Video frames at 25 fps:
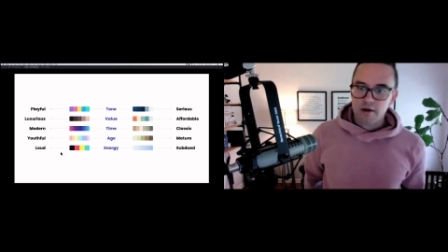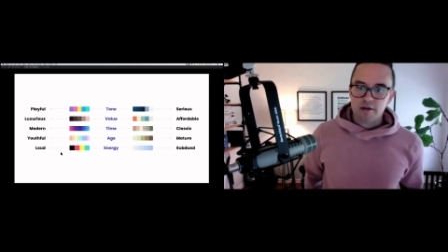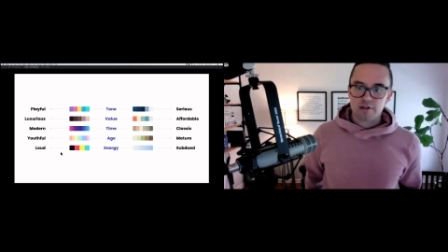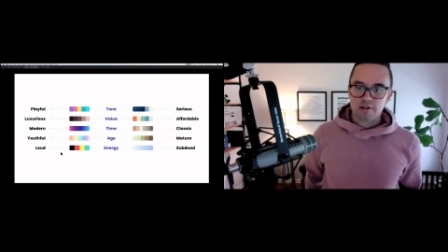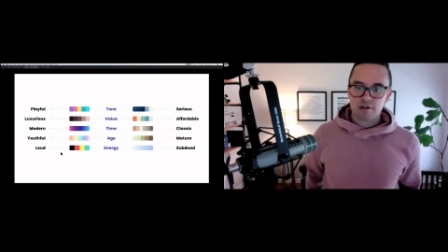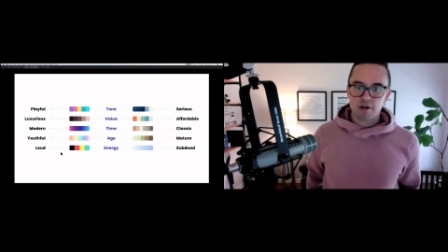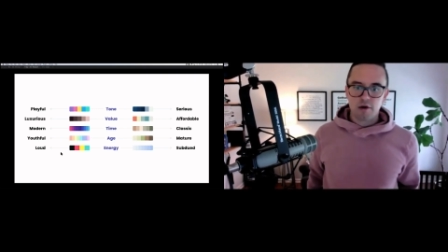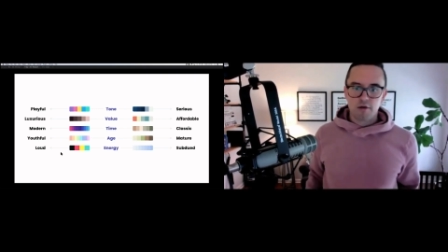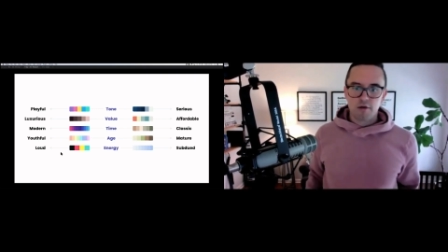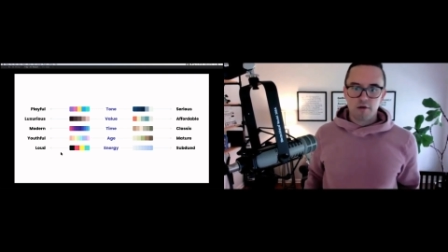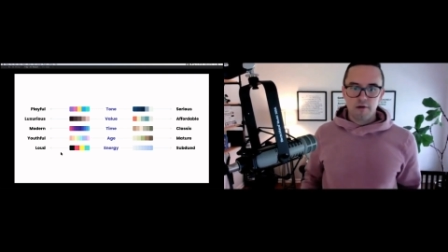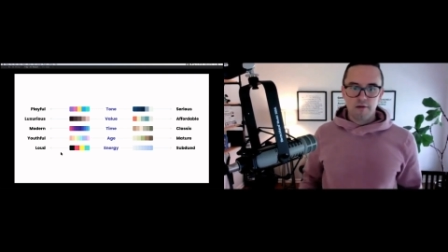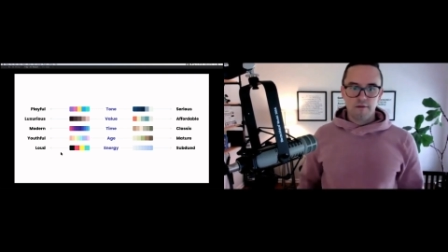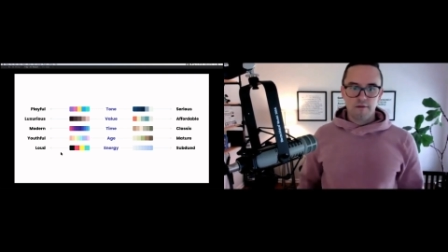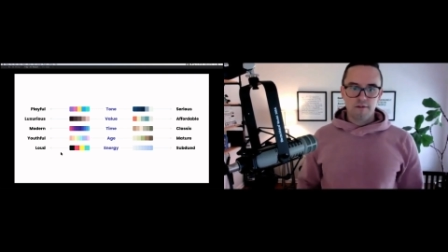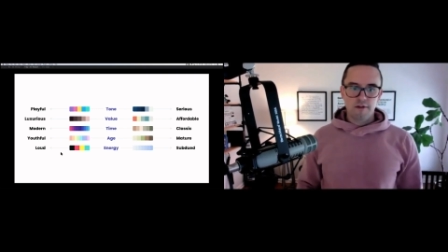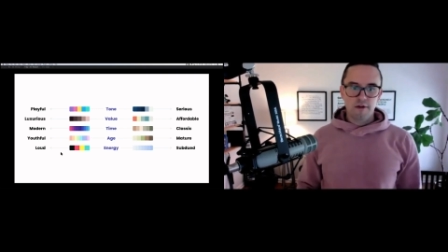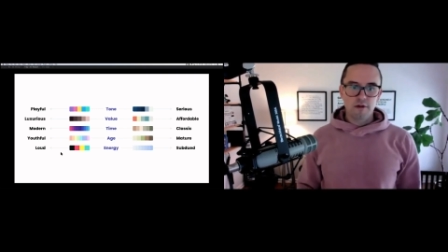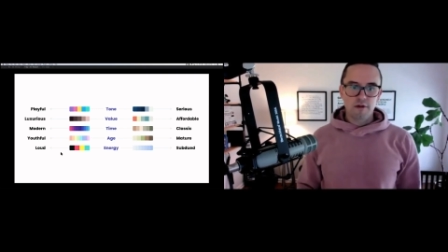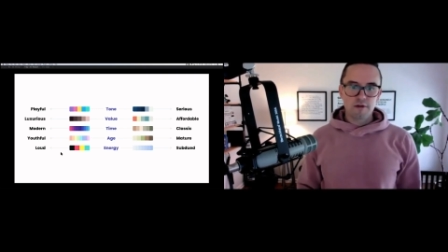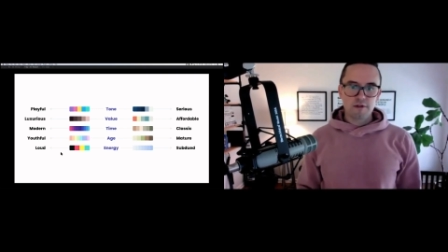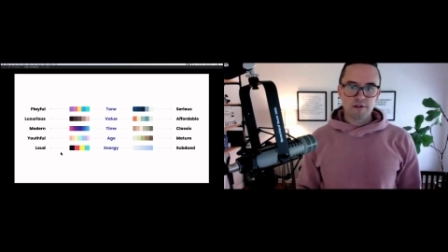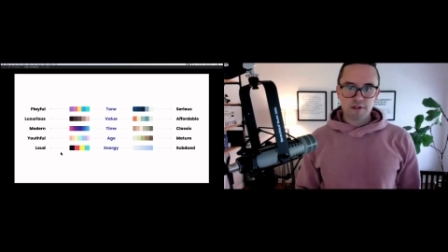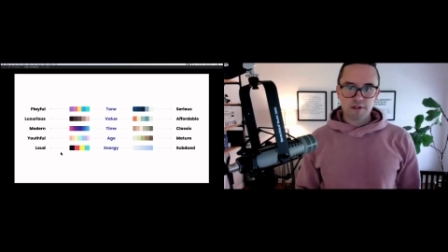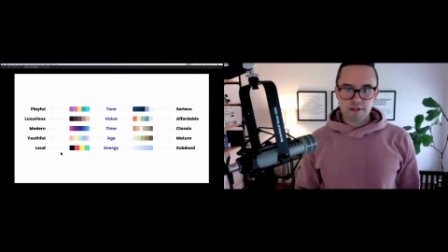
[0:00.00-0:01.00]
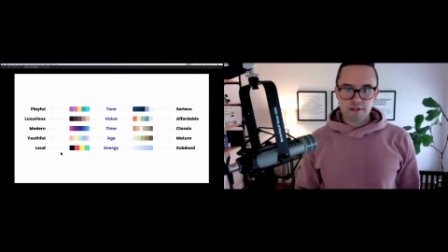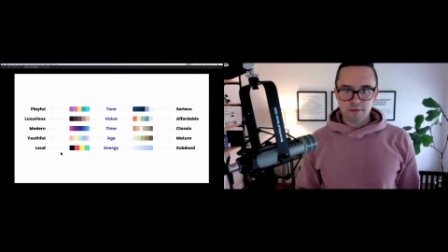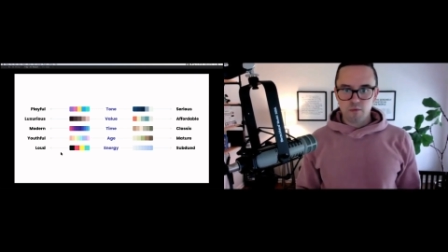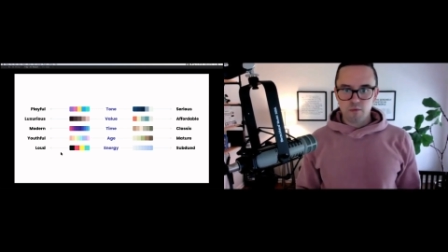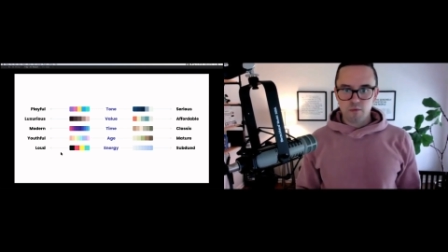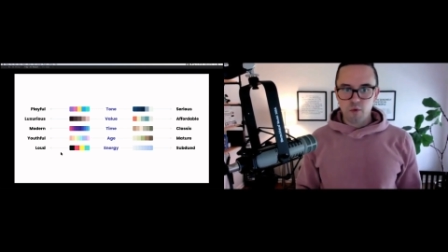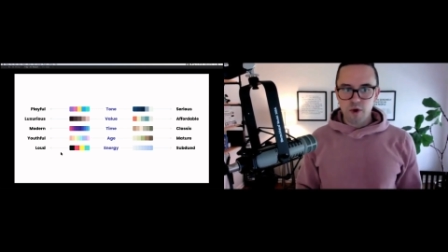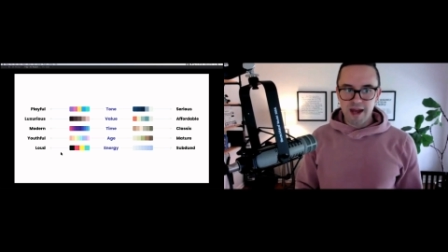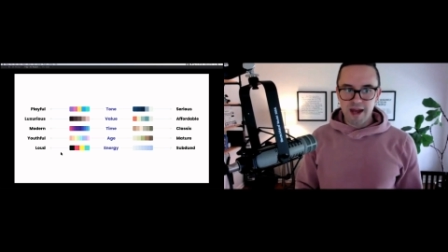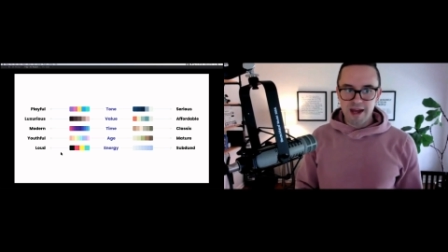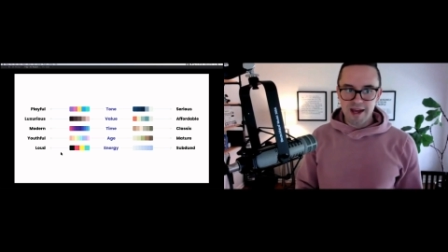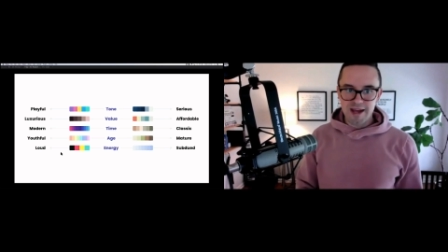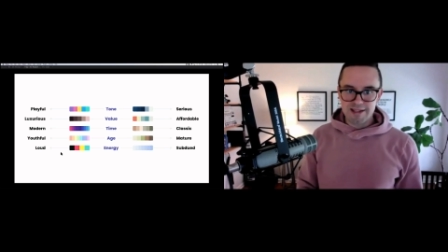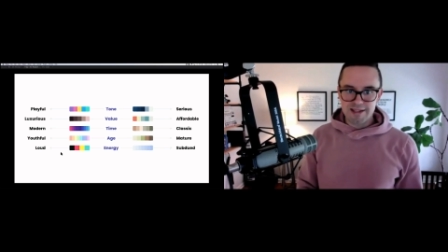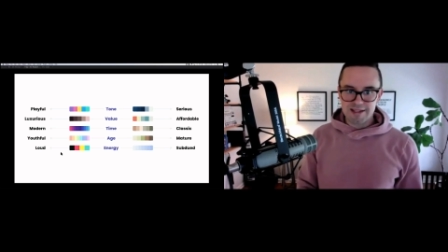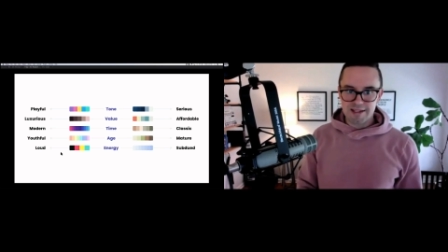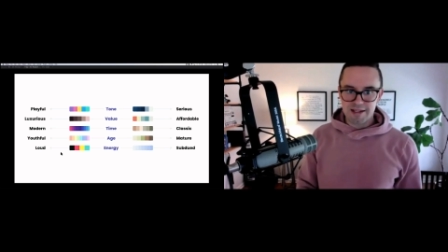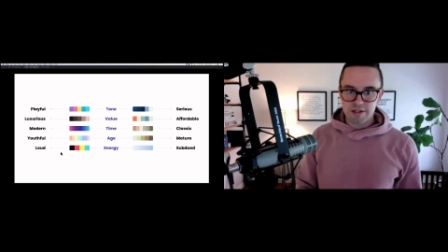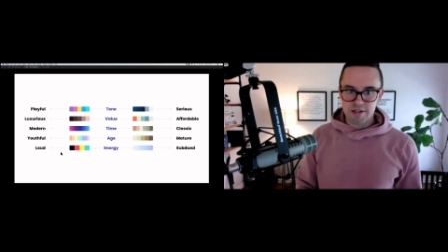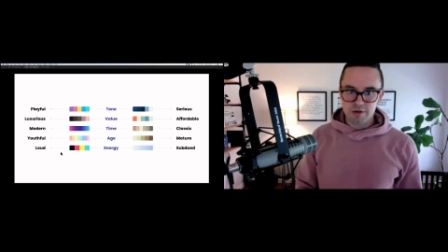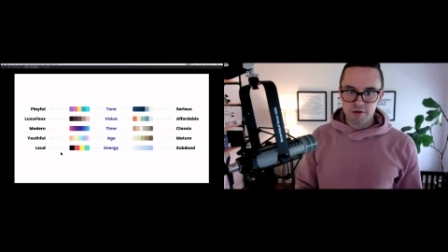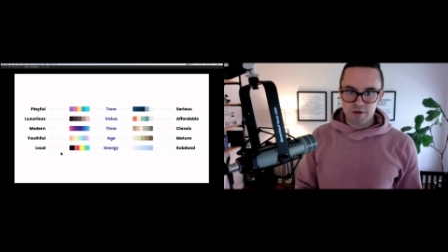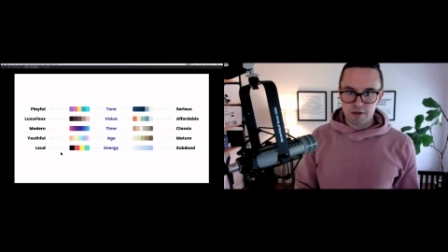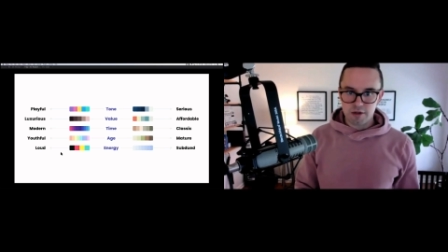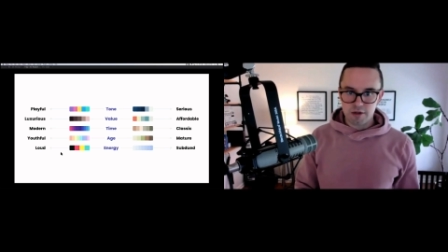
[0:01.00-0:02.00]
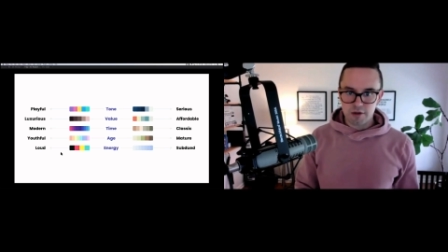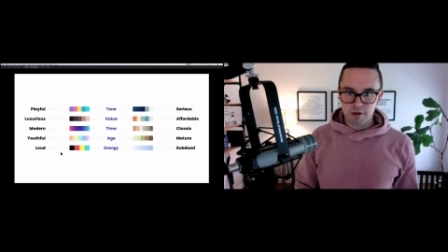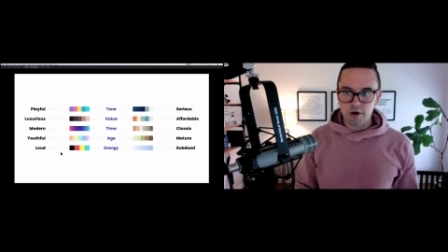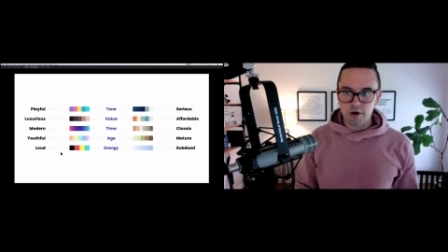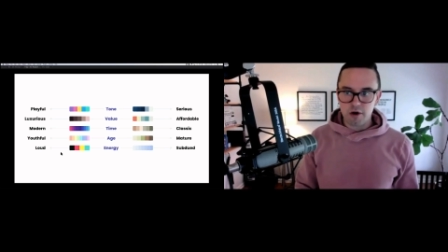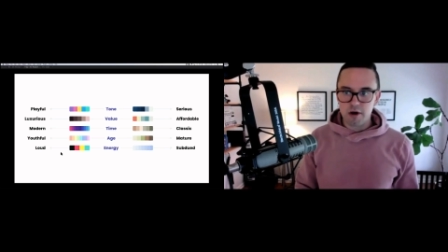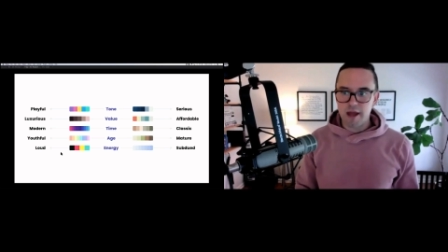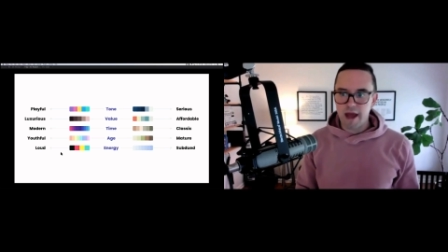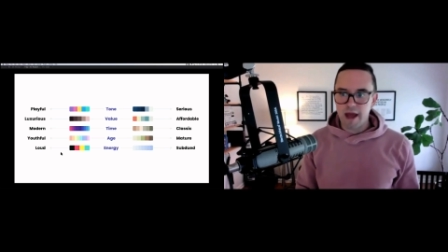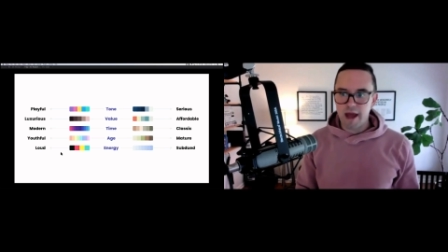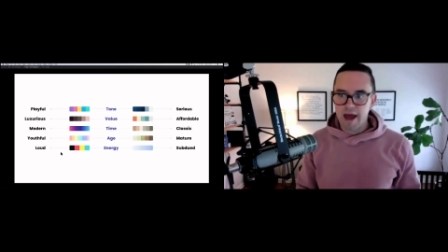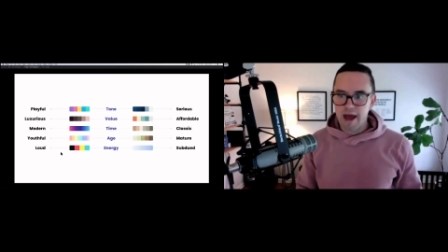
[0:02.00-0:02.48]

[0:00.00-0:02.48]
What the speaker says: So those are some ways that you could look